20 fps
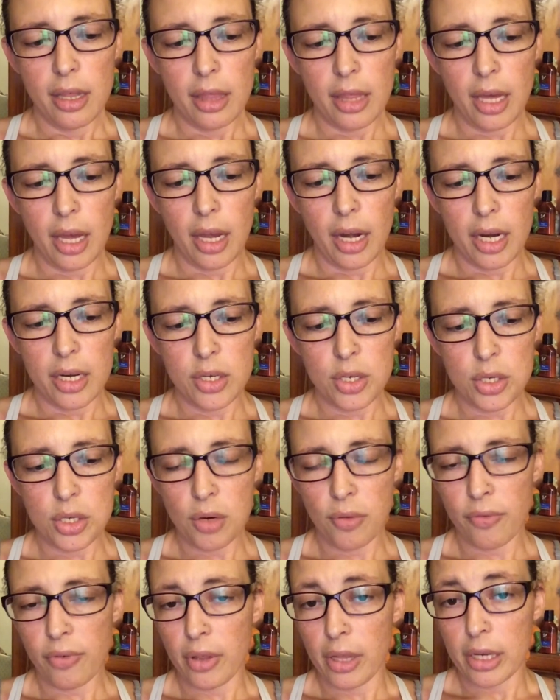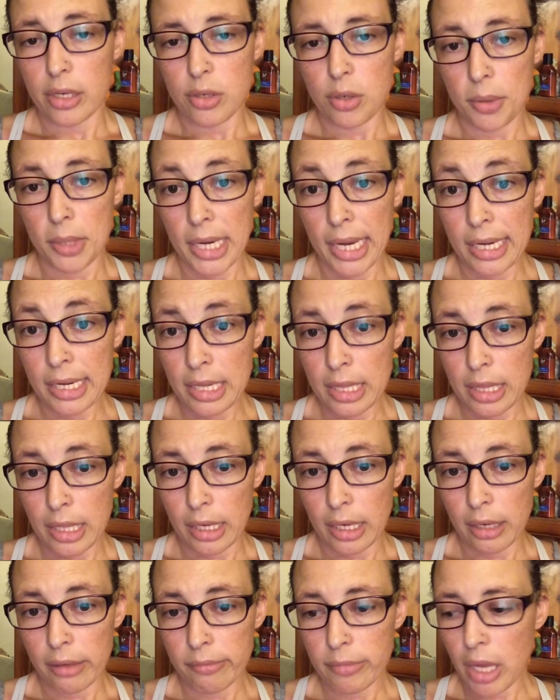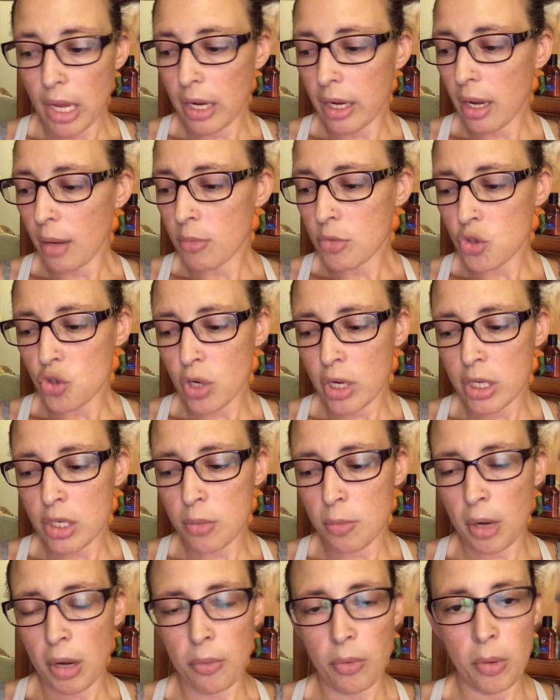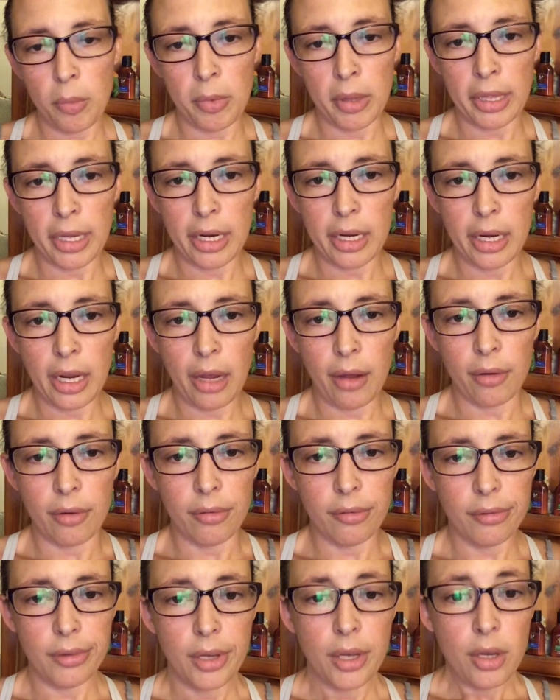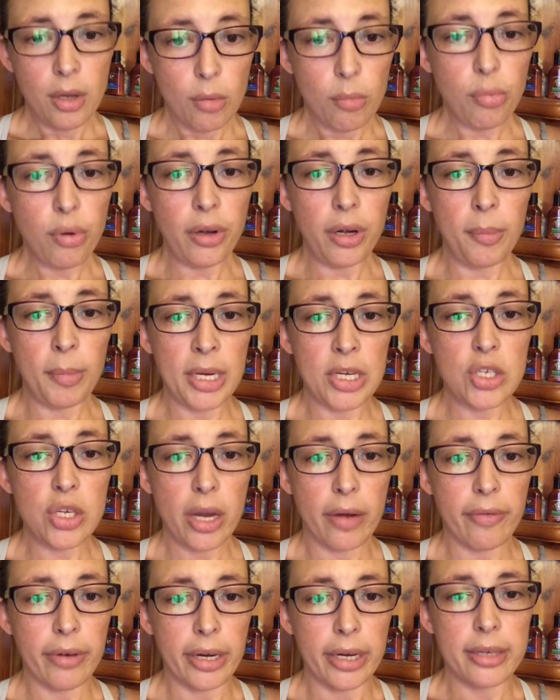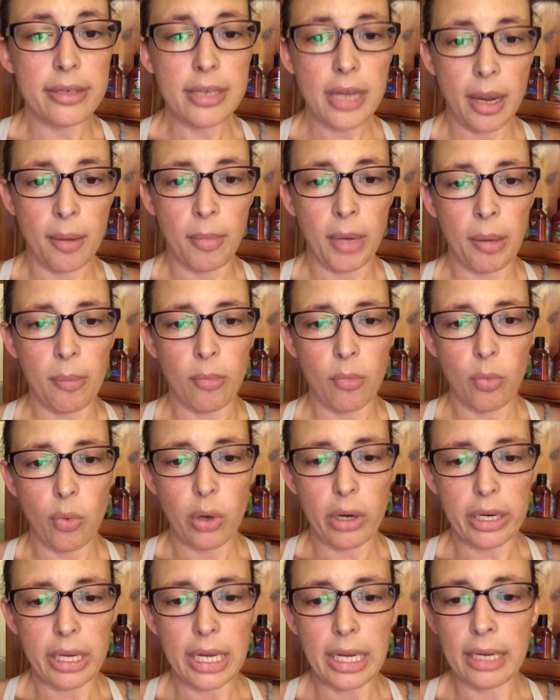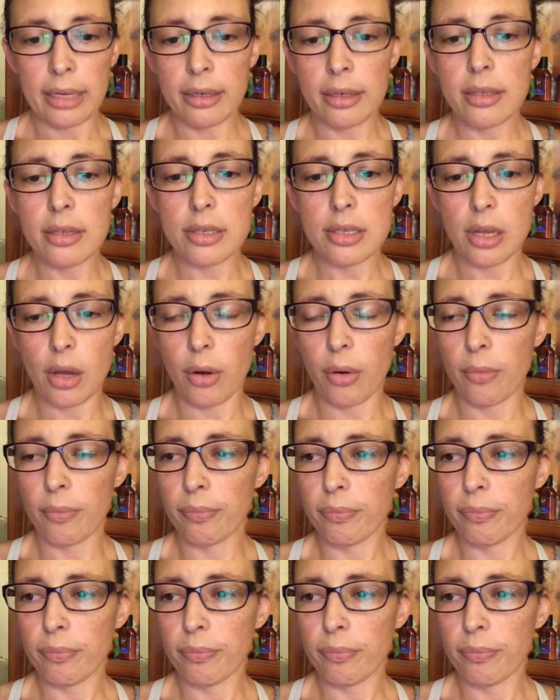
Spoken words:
that I just don't feel like doing anything. I come straight to my room and lay down pretty much every time I'm working. So